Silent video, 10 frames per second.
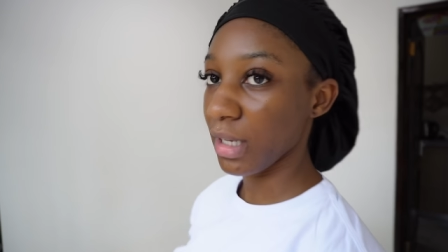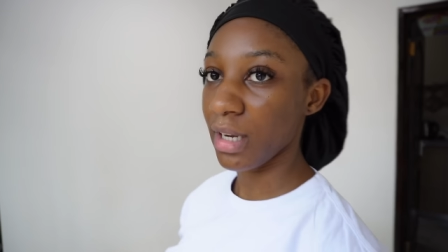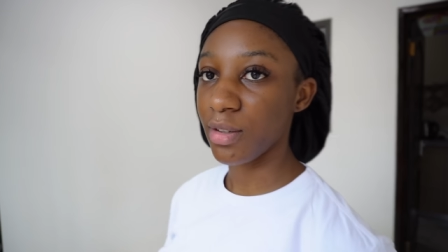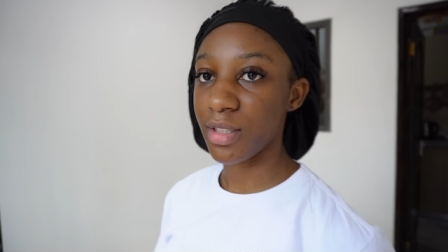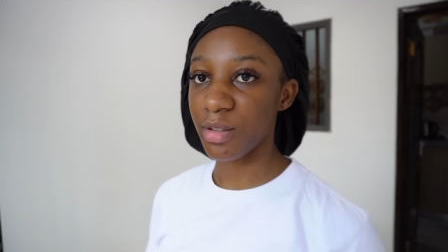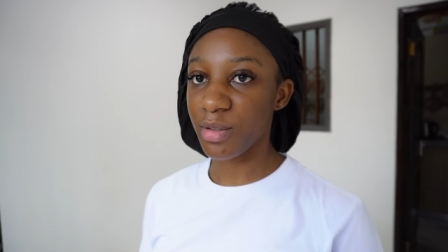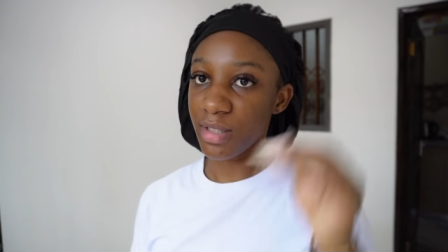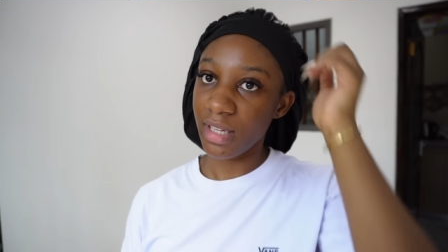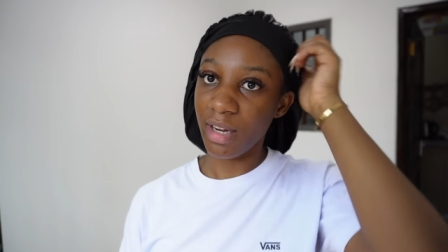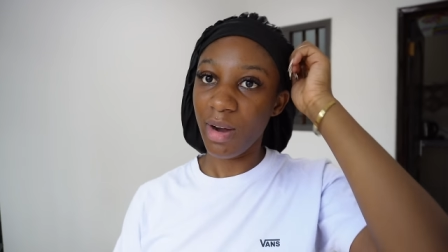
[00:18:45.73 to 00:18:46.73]
the couch. I was
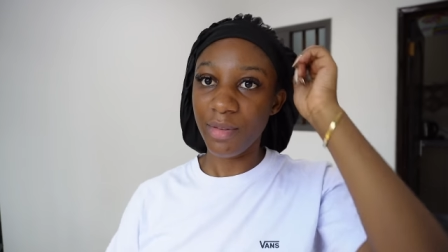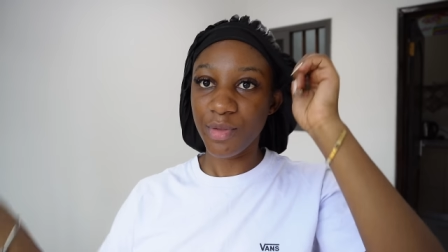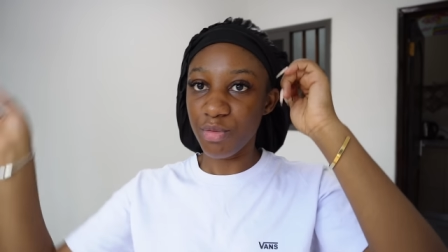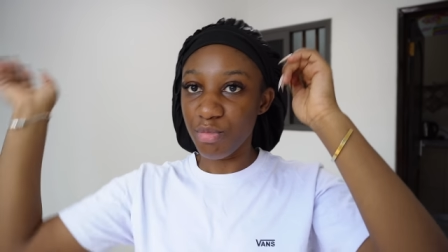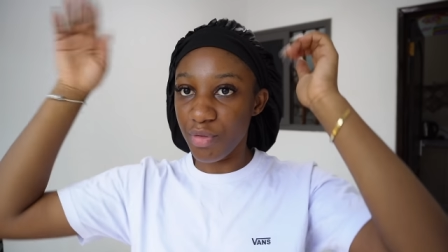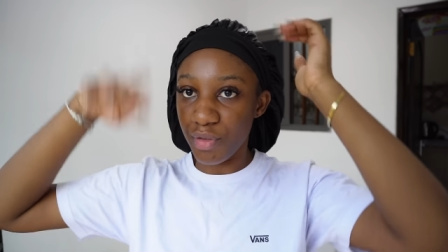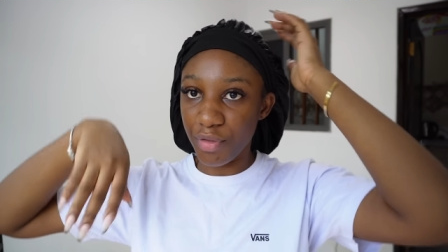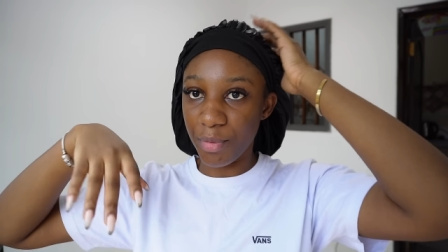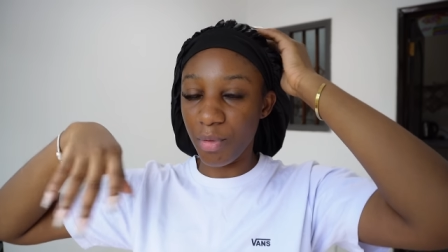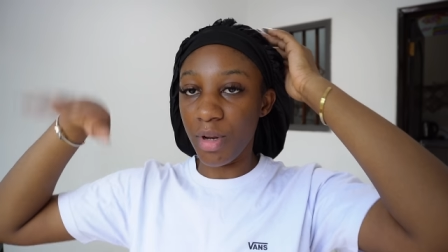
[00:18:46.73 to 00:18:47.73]
like, I'll have to move it
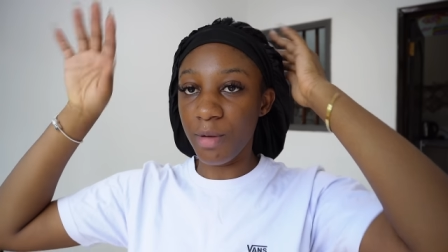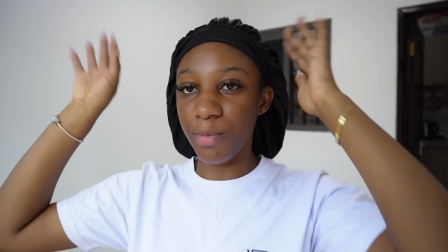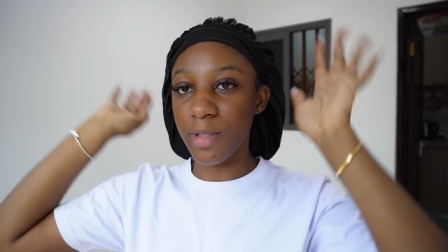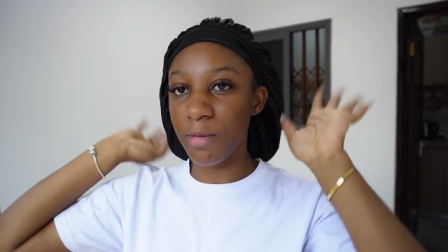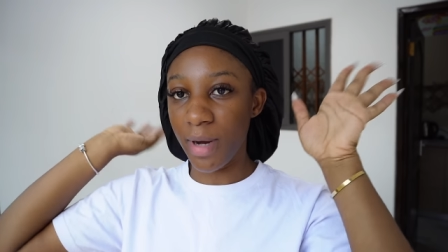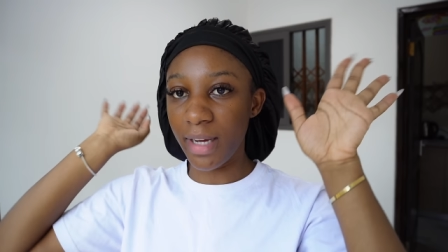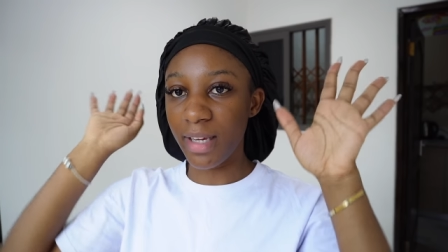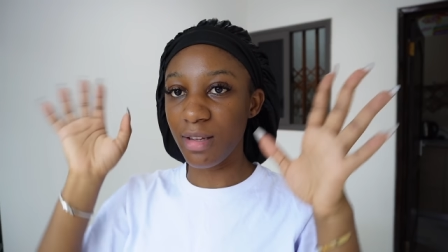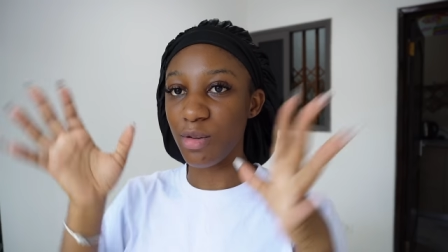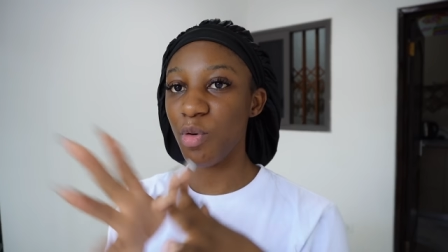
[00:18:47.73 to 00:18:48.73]
from the wall and put it
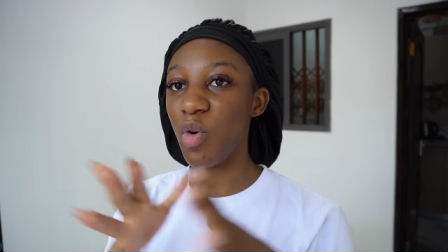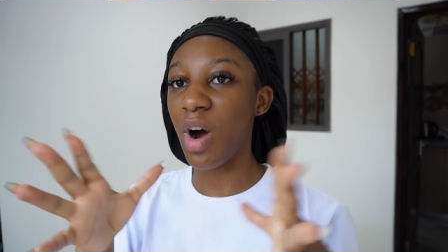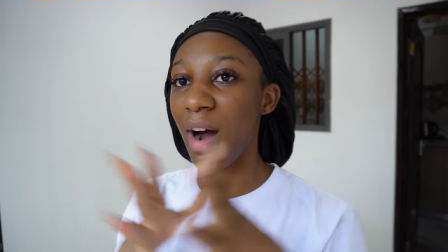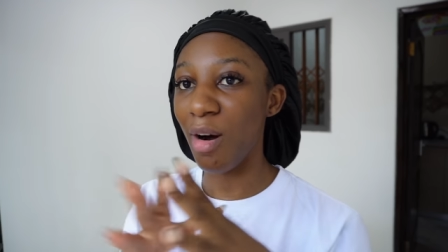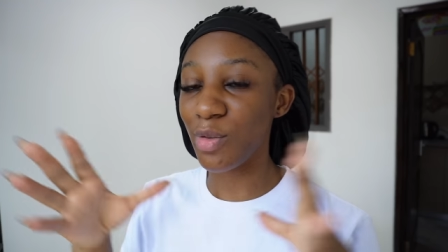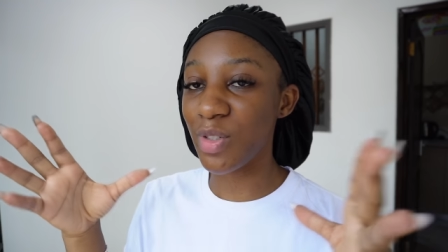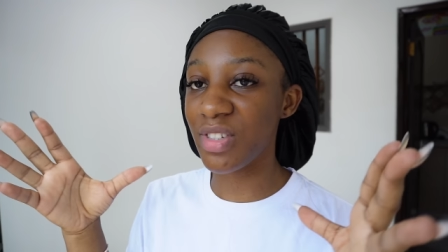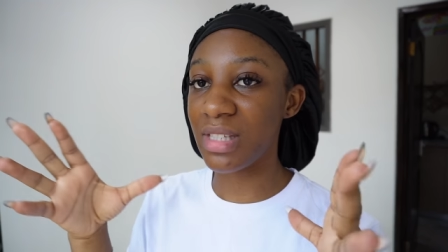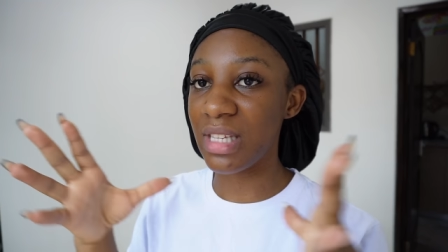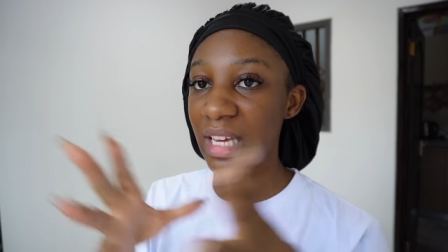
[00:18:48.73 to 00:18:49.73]
back. And you know how
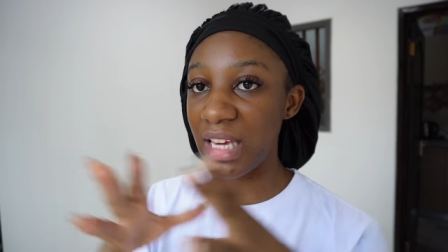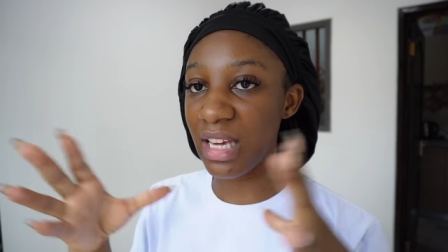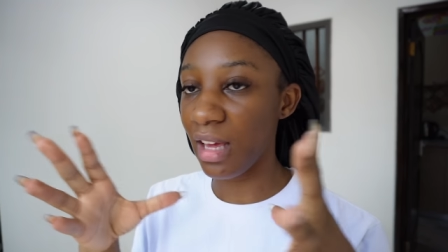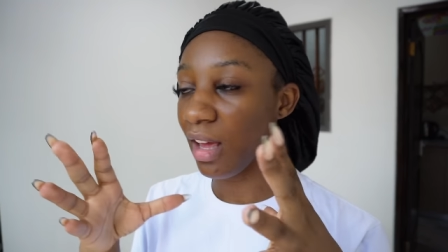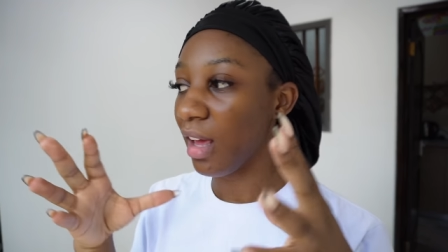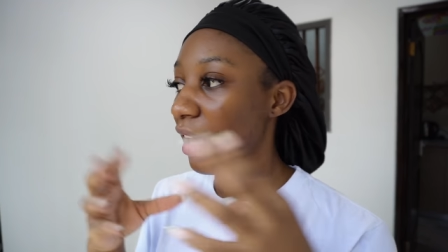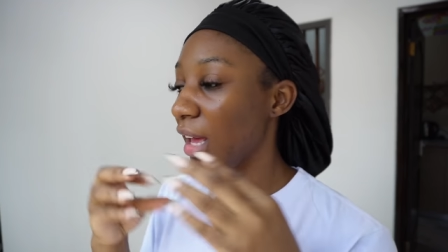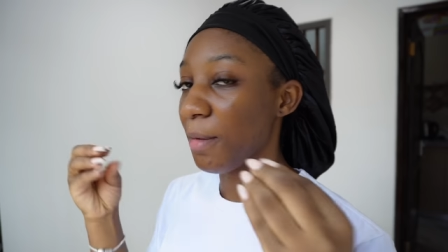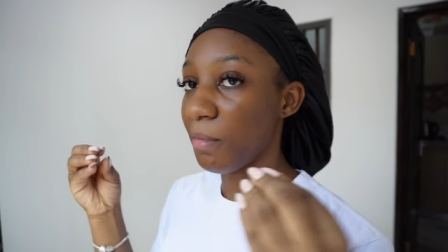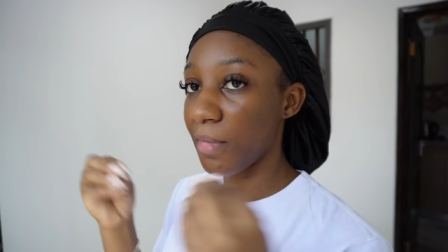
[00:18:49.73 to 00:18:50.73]
sticky
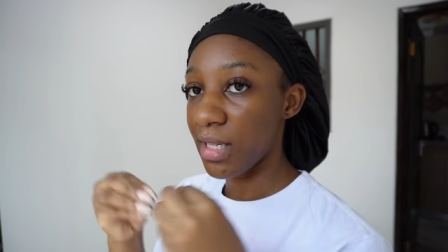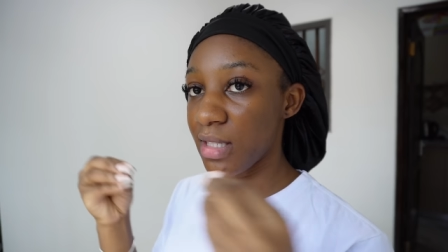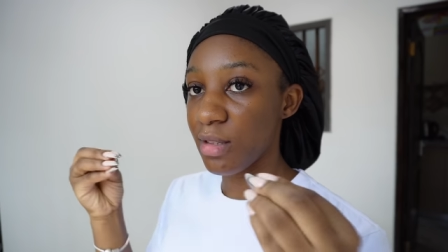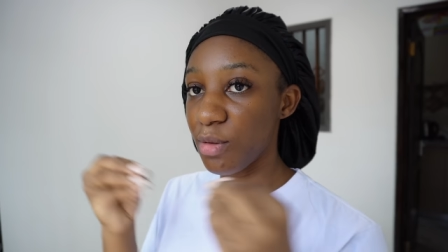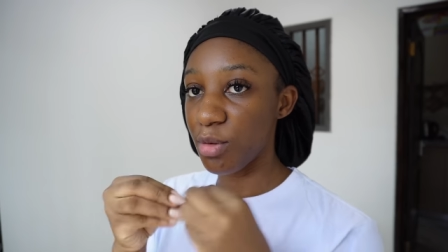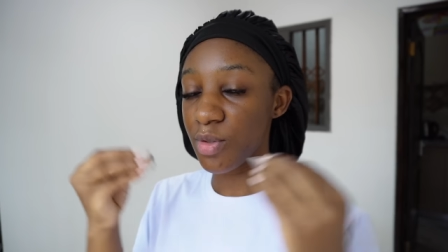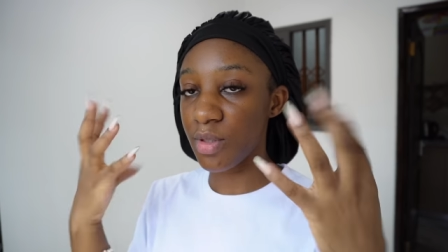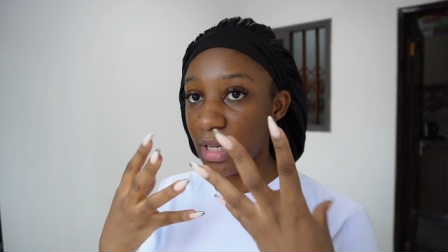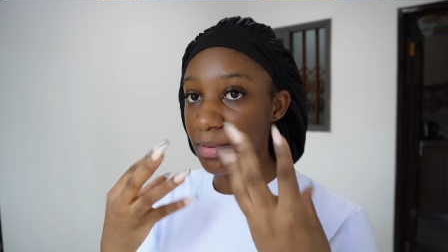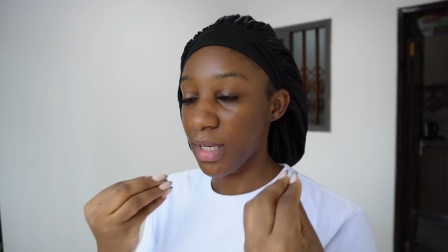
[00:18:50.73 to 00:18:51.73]
and messy
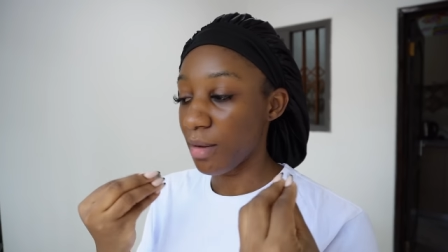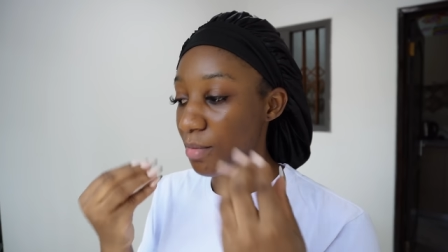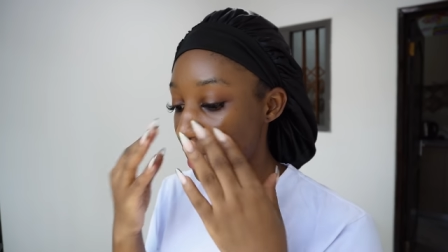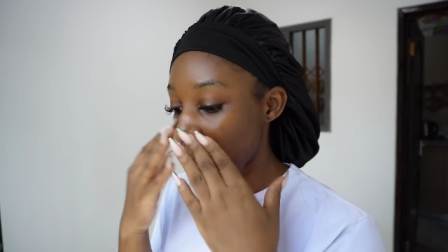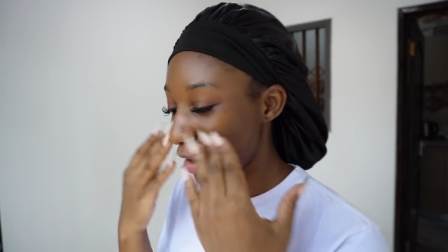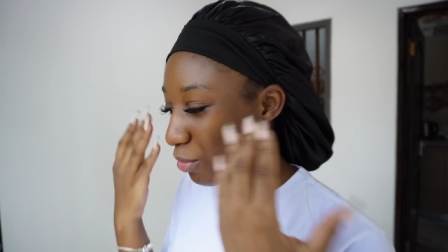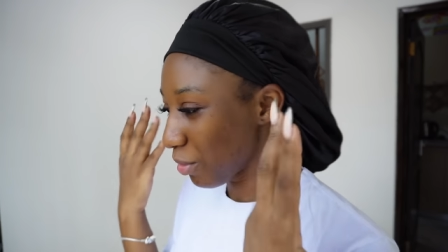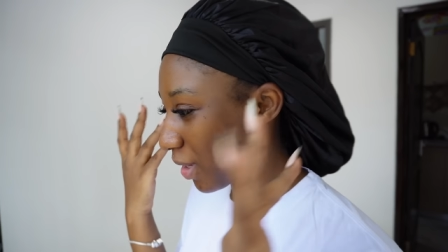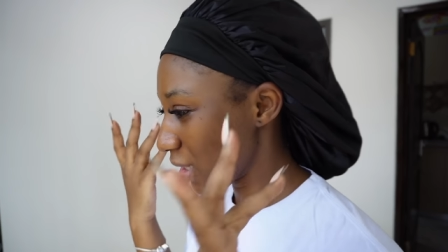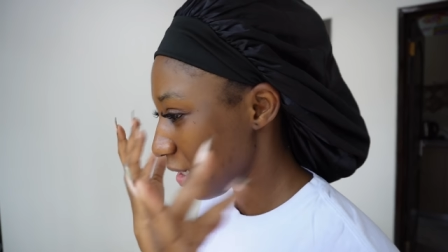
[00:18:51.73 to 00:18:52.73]
those tapes can be. I can't
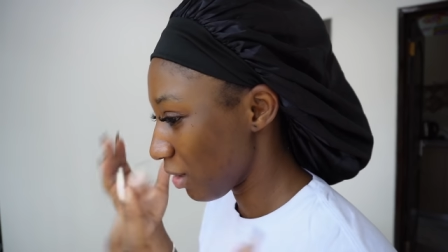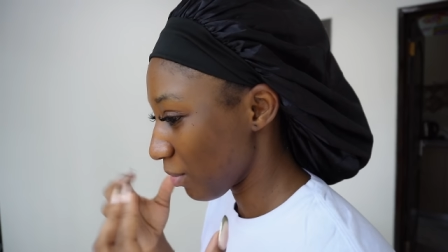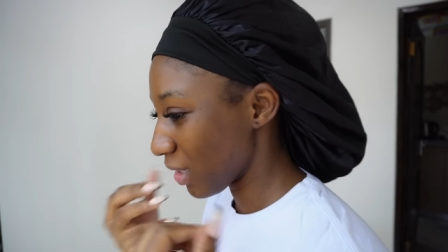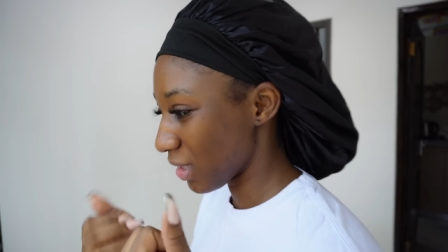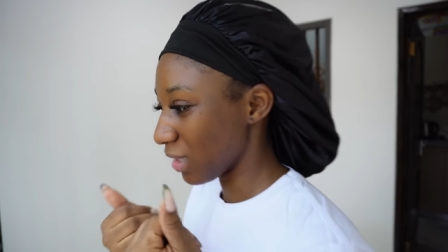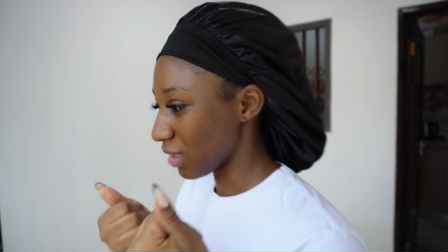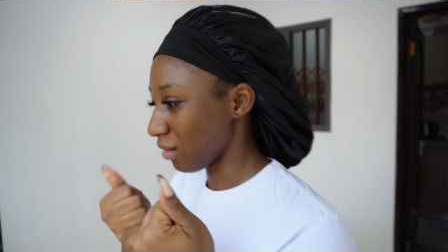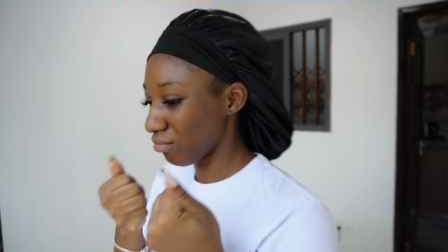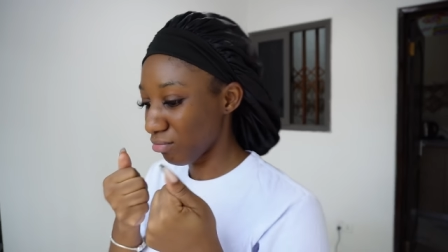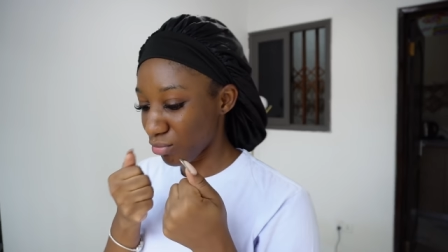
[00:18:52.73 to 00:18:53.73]
remember the name, but it's like
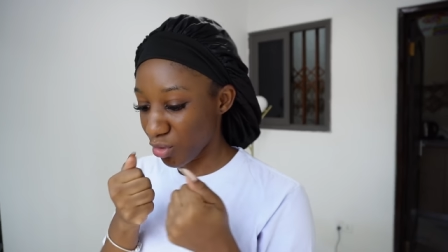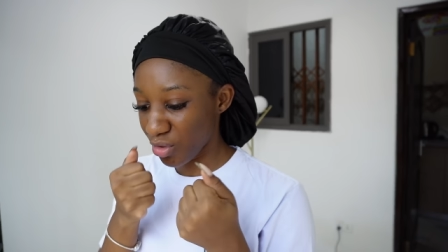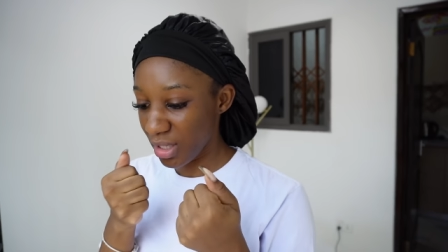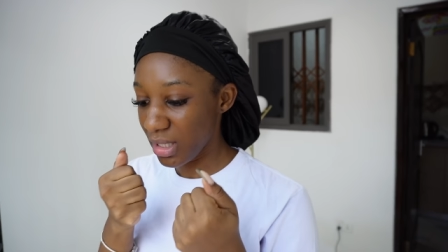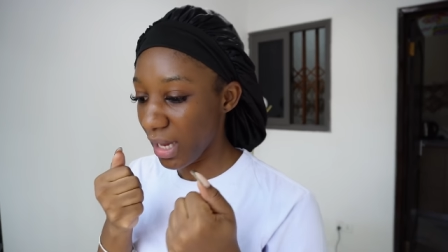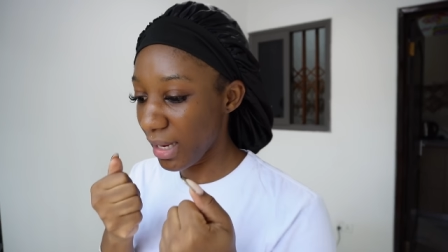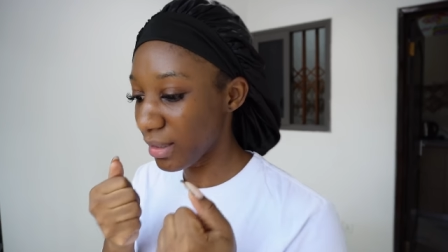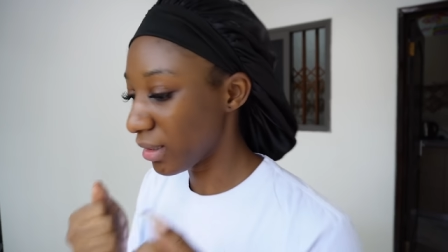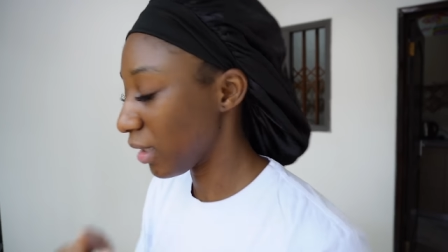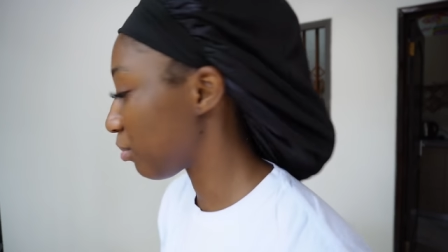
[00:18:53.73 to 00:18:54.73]
some crazy
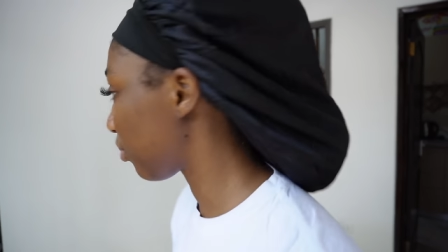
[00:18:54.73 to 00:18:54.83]
ass tape